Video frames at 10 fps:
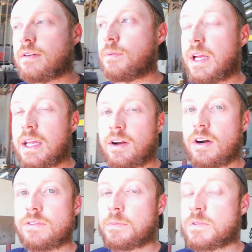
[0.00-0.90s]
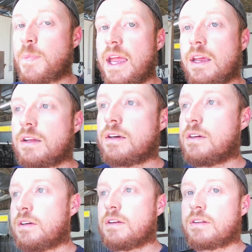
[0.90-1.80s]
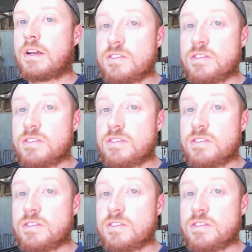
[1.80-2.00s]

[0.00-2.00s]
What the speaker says: We get ours from Spain. They're